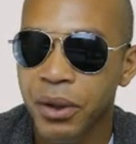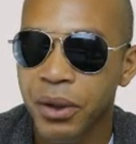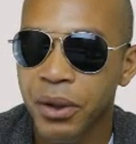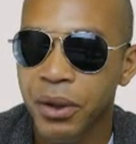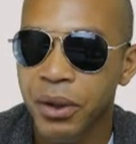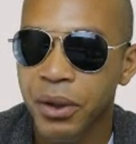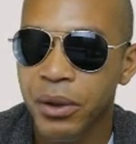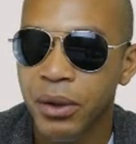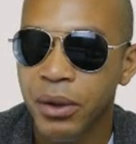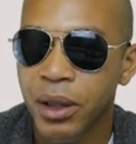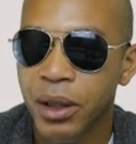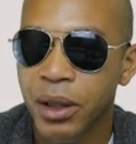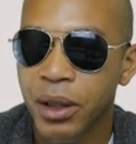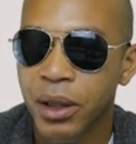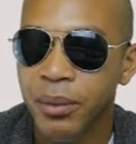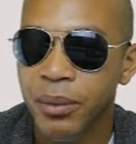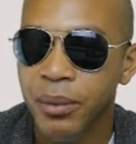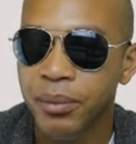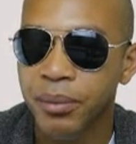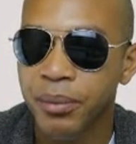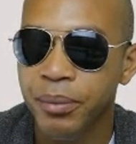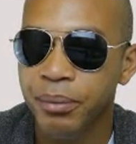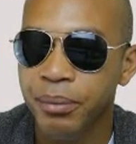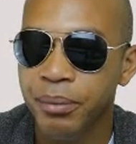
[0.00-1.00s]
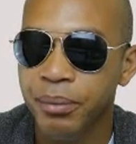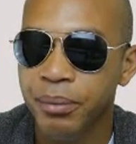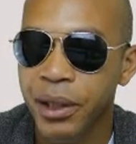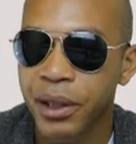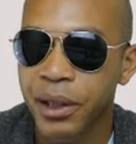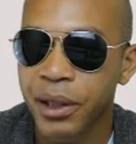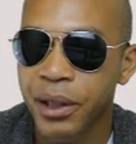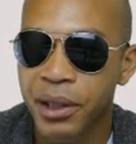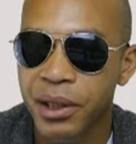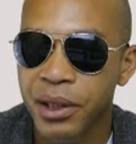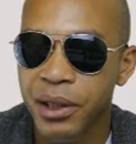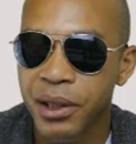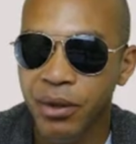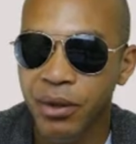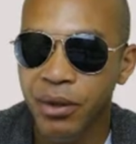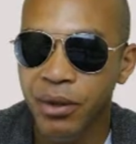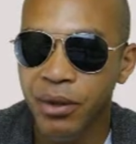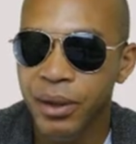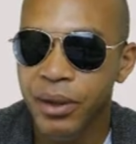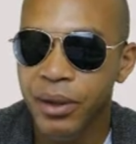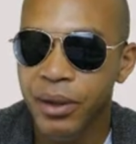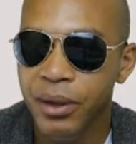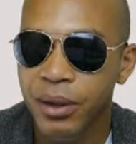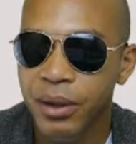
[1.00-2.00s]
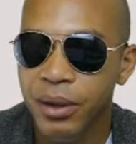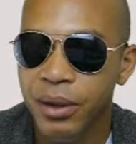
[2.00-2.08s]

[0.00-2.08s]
would be what I would do for